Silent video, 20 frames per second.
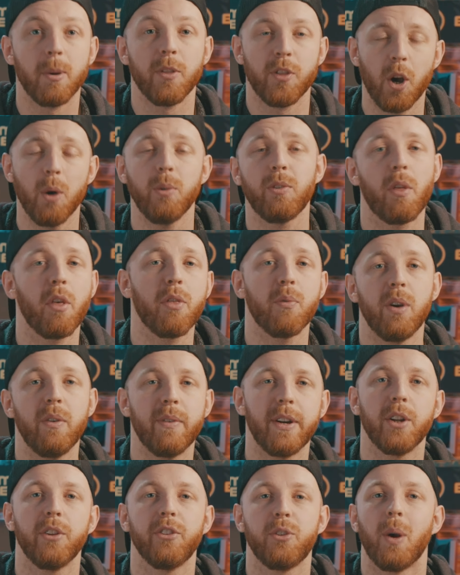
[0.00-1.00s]
but those are the 3
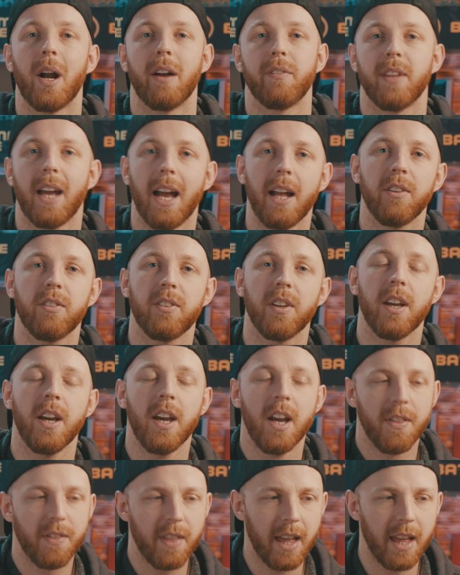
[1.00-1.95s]
riddles you have to answer.